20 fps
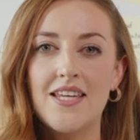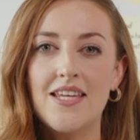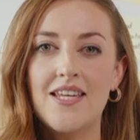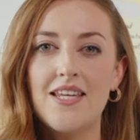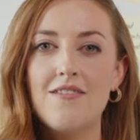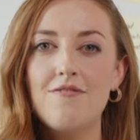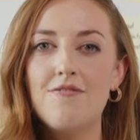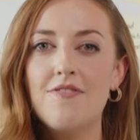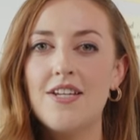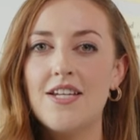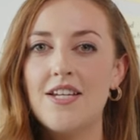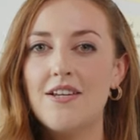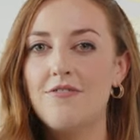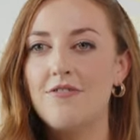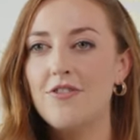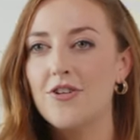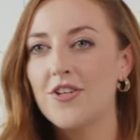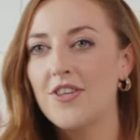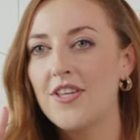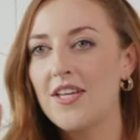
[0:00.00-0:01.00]
even if
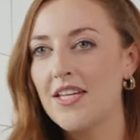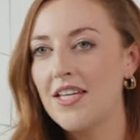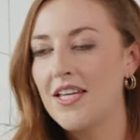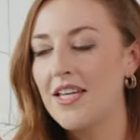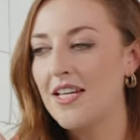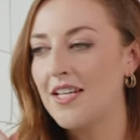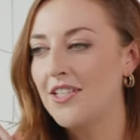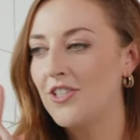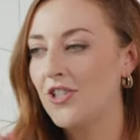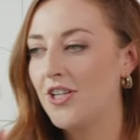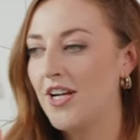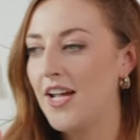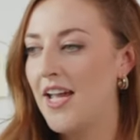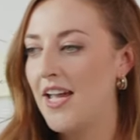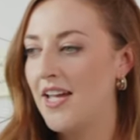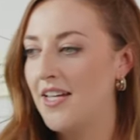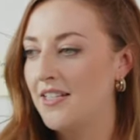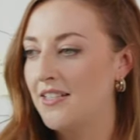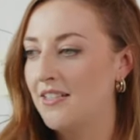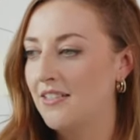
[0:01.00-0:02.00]
you're thinking in your
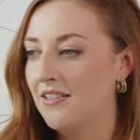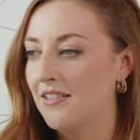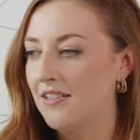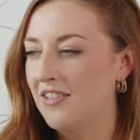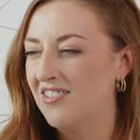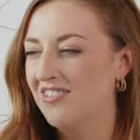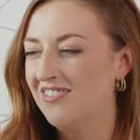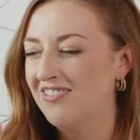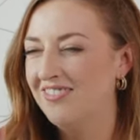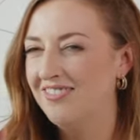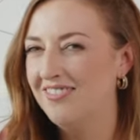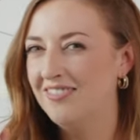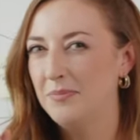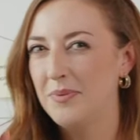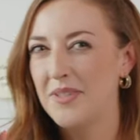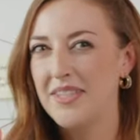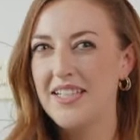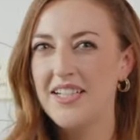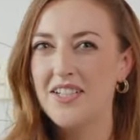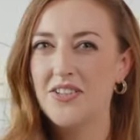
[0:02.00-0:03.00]
head, oh,
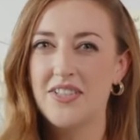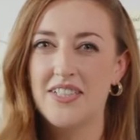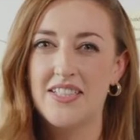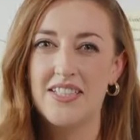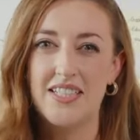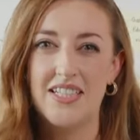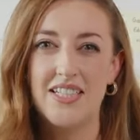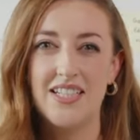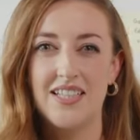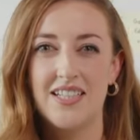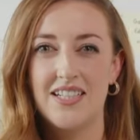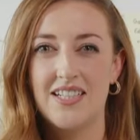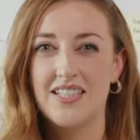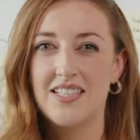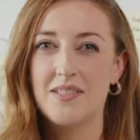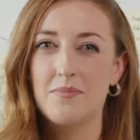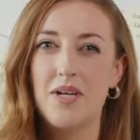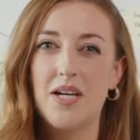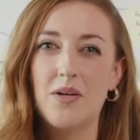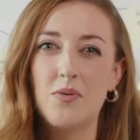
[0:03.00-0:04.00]
but they're going to see that
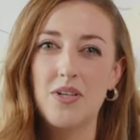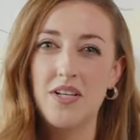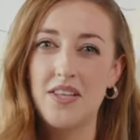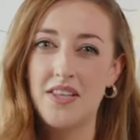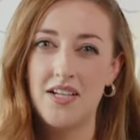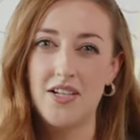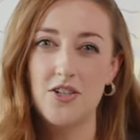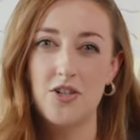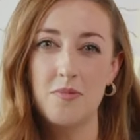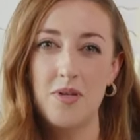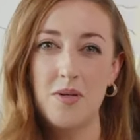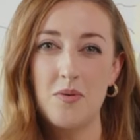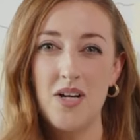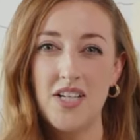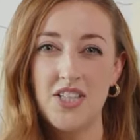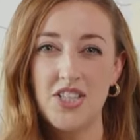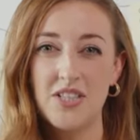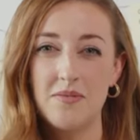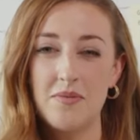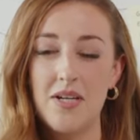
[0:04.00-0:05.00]
it's my one and they're going to be
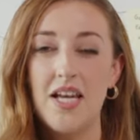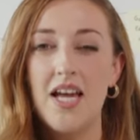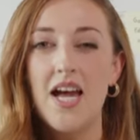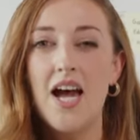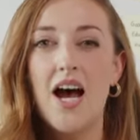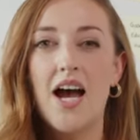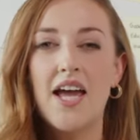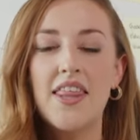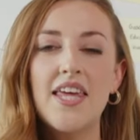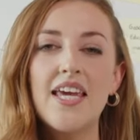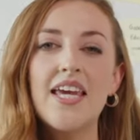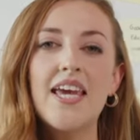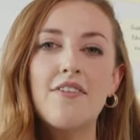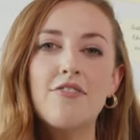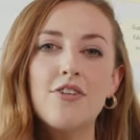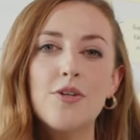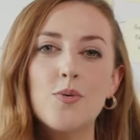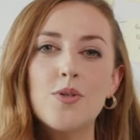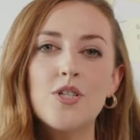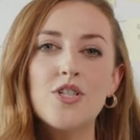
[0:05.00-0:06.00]
watching me, I think
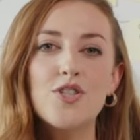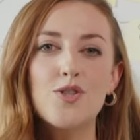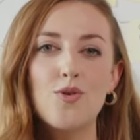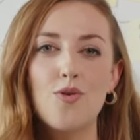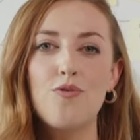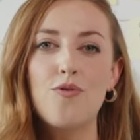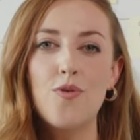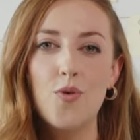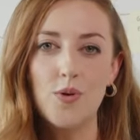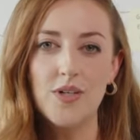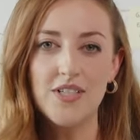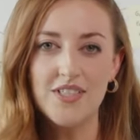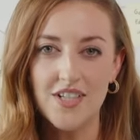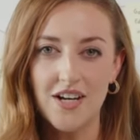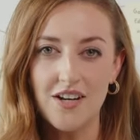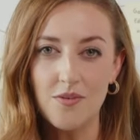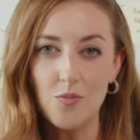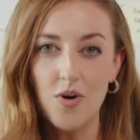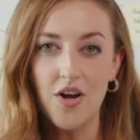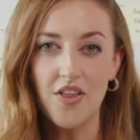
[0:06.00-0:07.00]
everyone is so focused
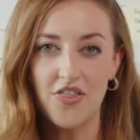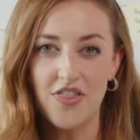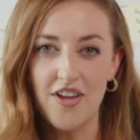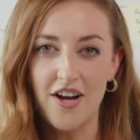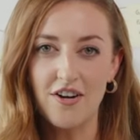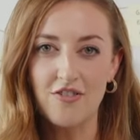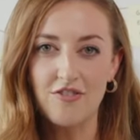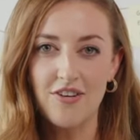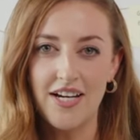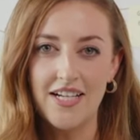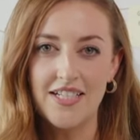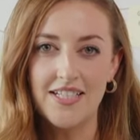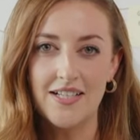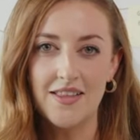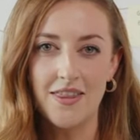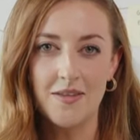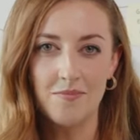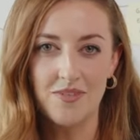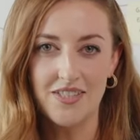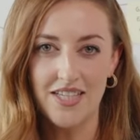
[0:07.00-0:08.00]
on what they're
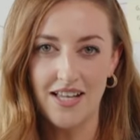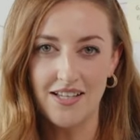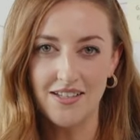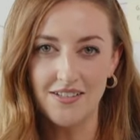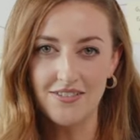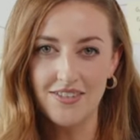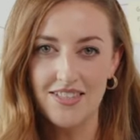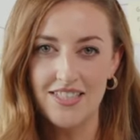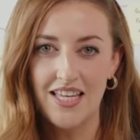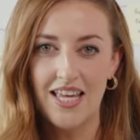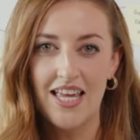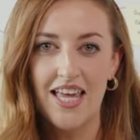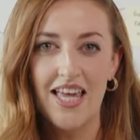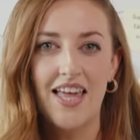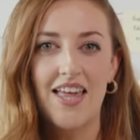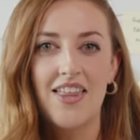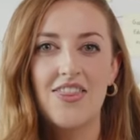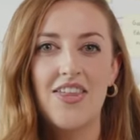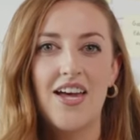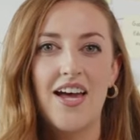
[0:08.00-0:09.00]
writing themselves
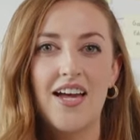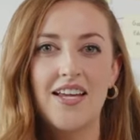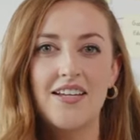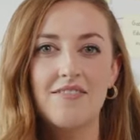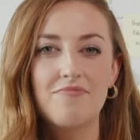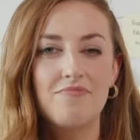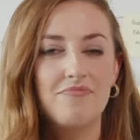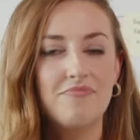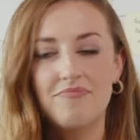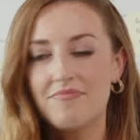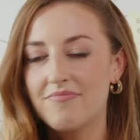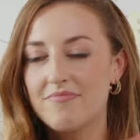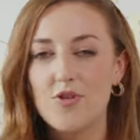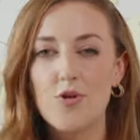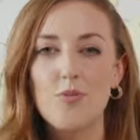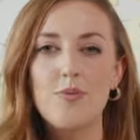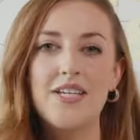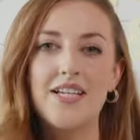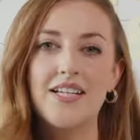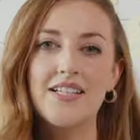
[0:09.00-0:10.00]
that
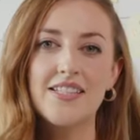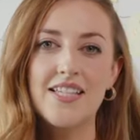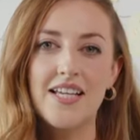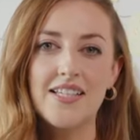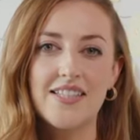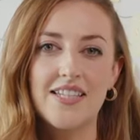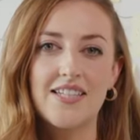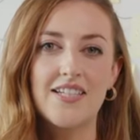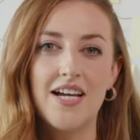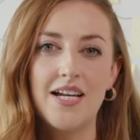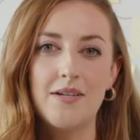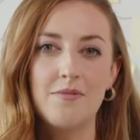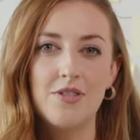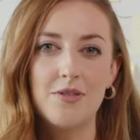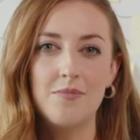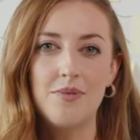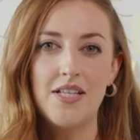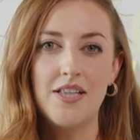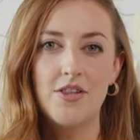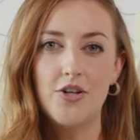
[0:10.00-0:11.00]
nobody else has the time to
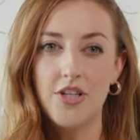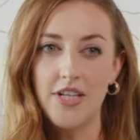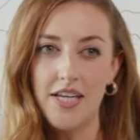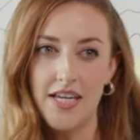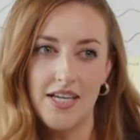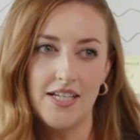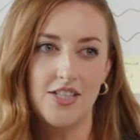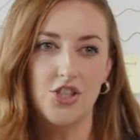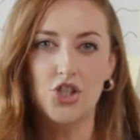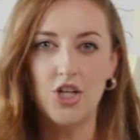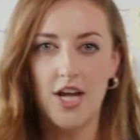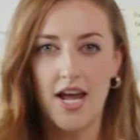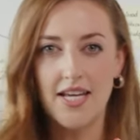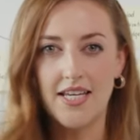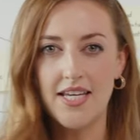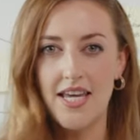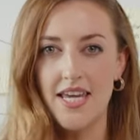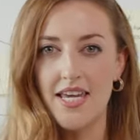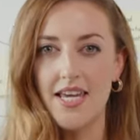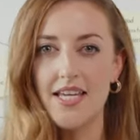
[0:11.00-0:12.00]
be looking and
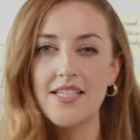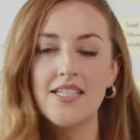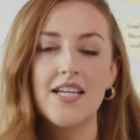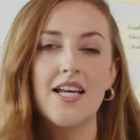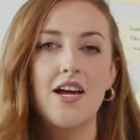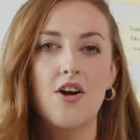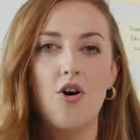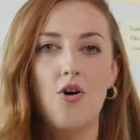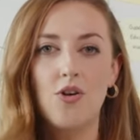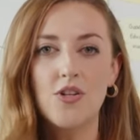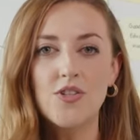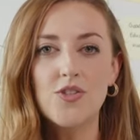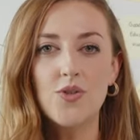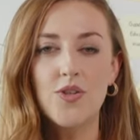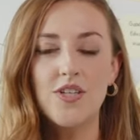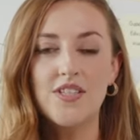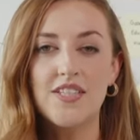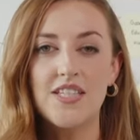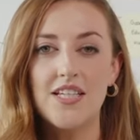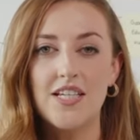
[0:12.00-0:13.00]
checking. And also
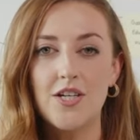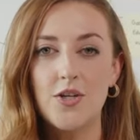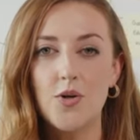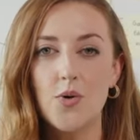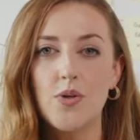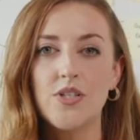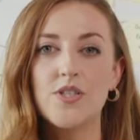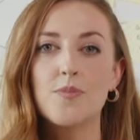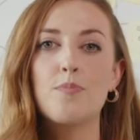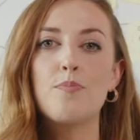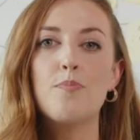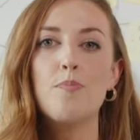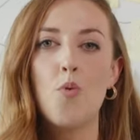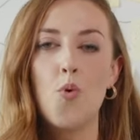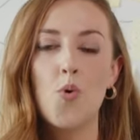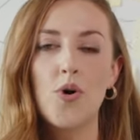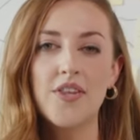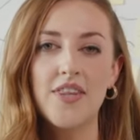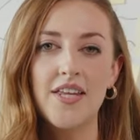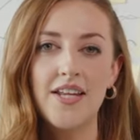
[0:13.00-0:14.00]
the CEO is
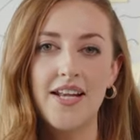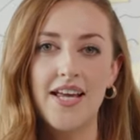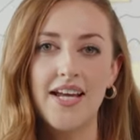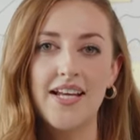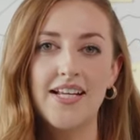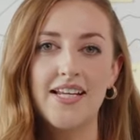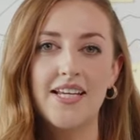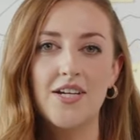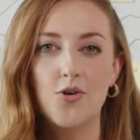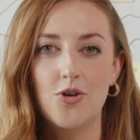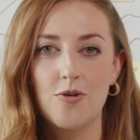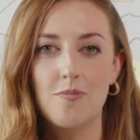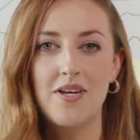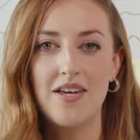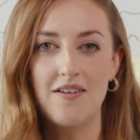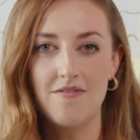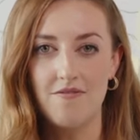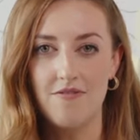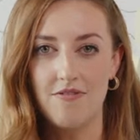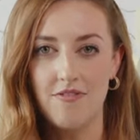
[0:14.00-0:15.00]
more than likely going to be
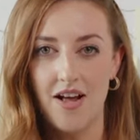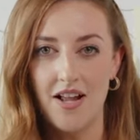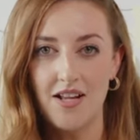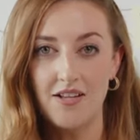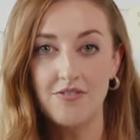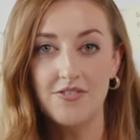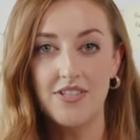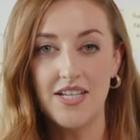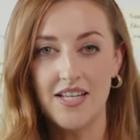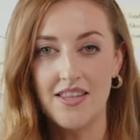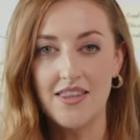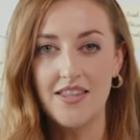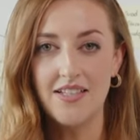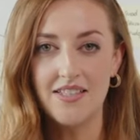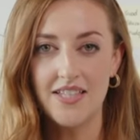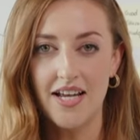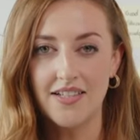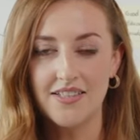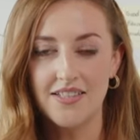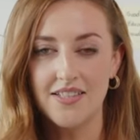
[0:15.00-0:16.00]
involved in
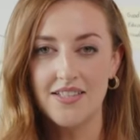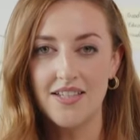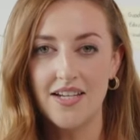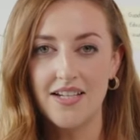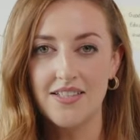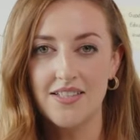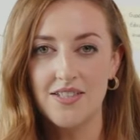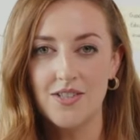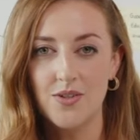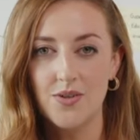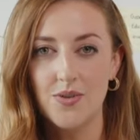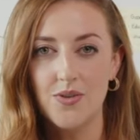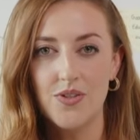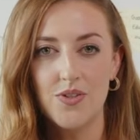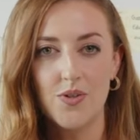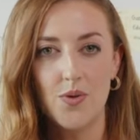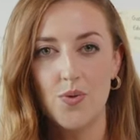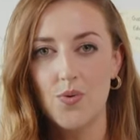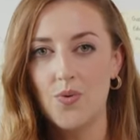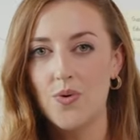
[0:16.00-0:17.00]
this exercise too,
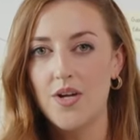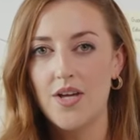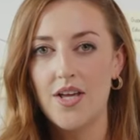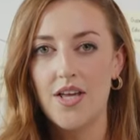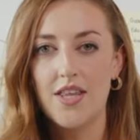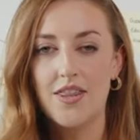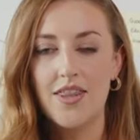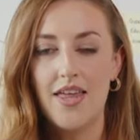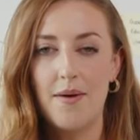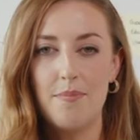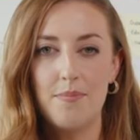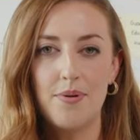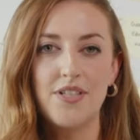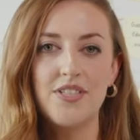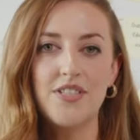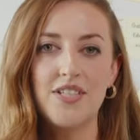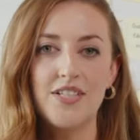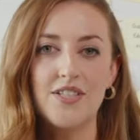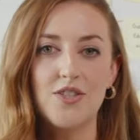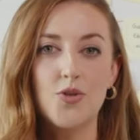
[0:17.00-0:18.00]
so that
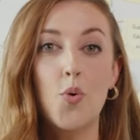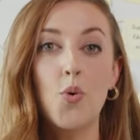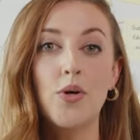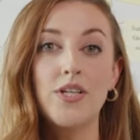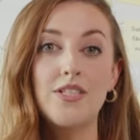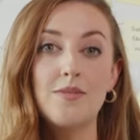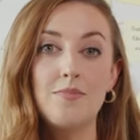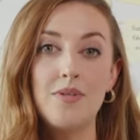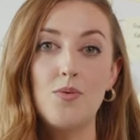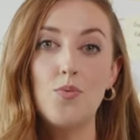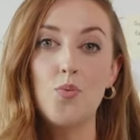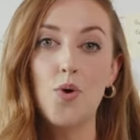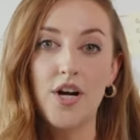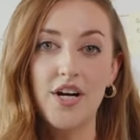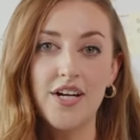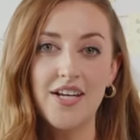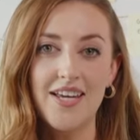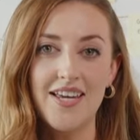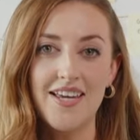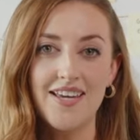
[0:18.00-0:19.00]
person is going to be
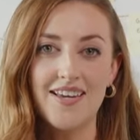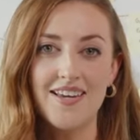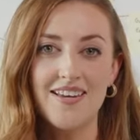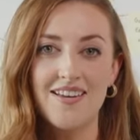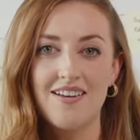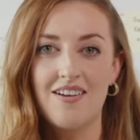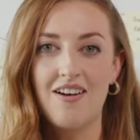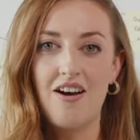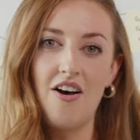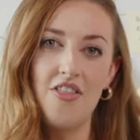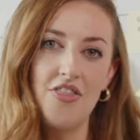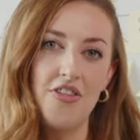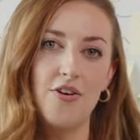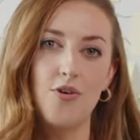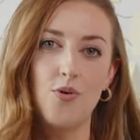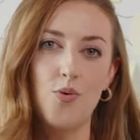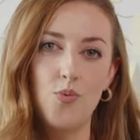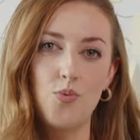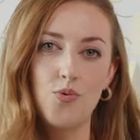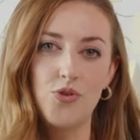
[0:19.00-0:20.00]
working on their
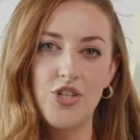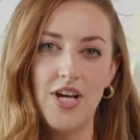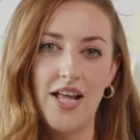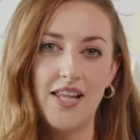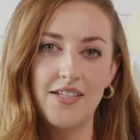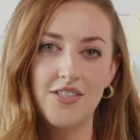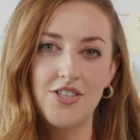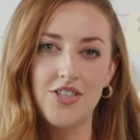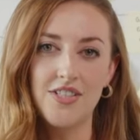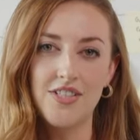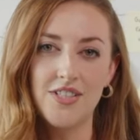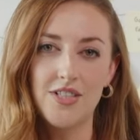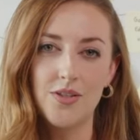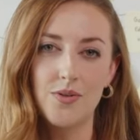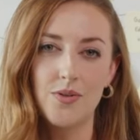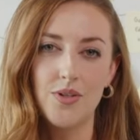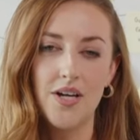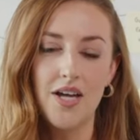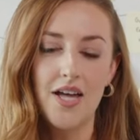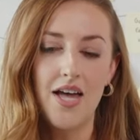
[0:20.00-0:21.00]
own challenges too.
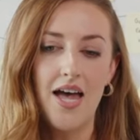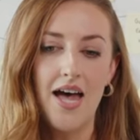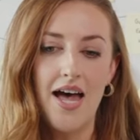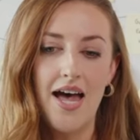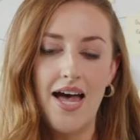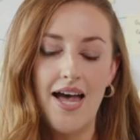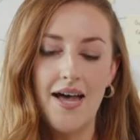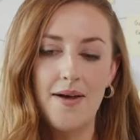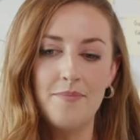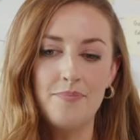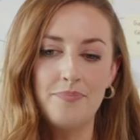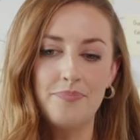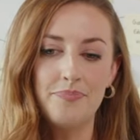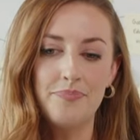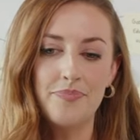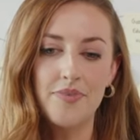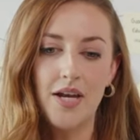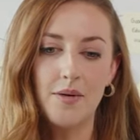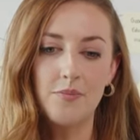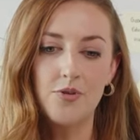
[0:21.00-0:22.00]
I'm
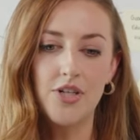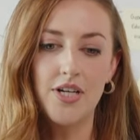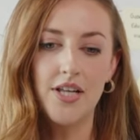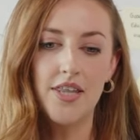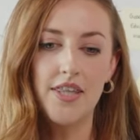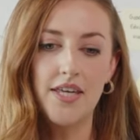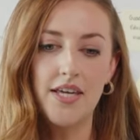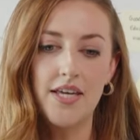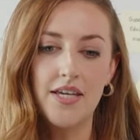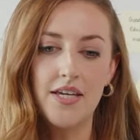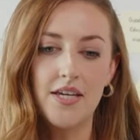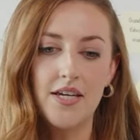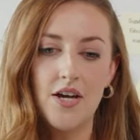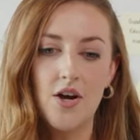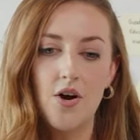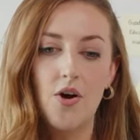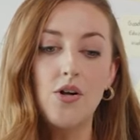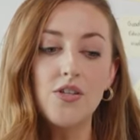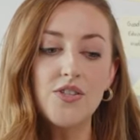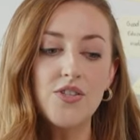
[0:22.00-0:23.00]
trying to think
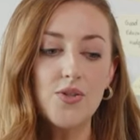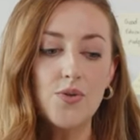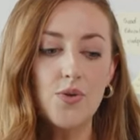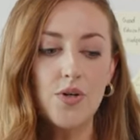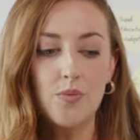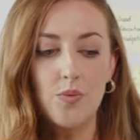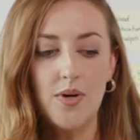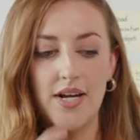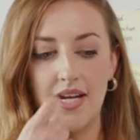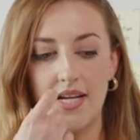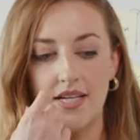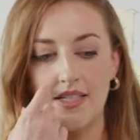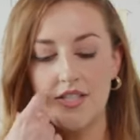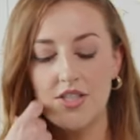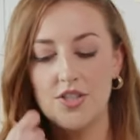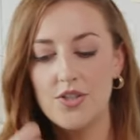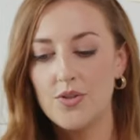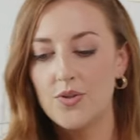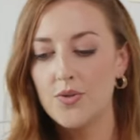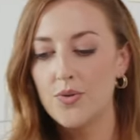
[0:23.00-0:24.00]
also a way
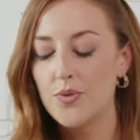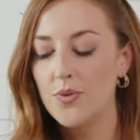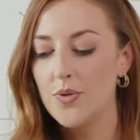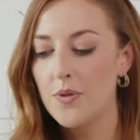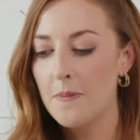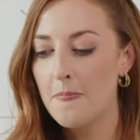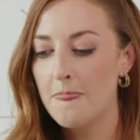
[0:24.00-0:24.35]
to